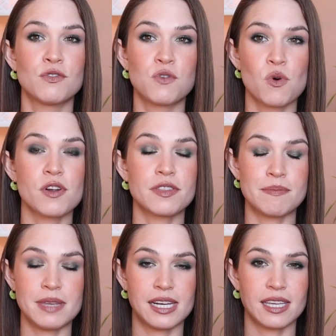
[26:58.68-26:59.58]
for the
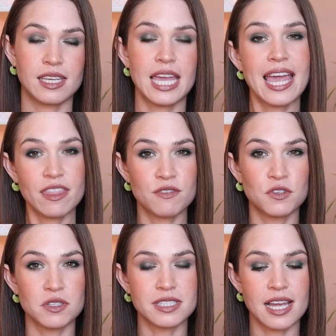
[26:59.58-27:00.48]
mini and the
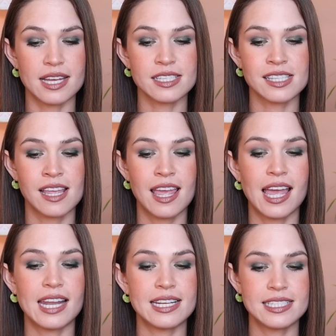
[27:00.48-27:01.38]
full size
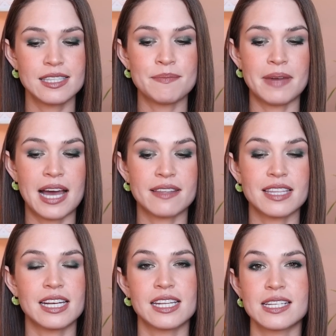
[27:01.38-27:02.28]
and I did the math
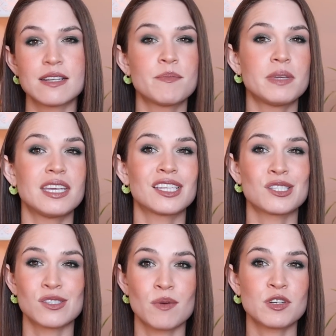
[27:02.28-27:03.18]
and it ended up being
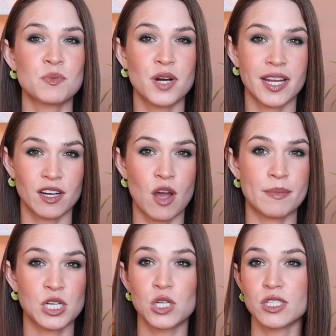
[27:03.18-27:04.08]
so much more
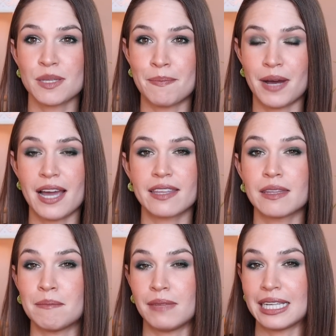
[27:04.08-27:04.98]
economical to buy
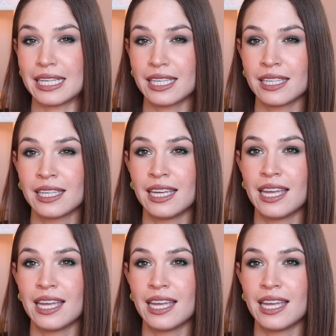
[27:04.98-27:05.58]
the mini.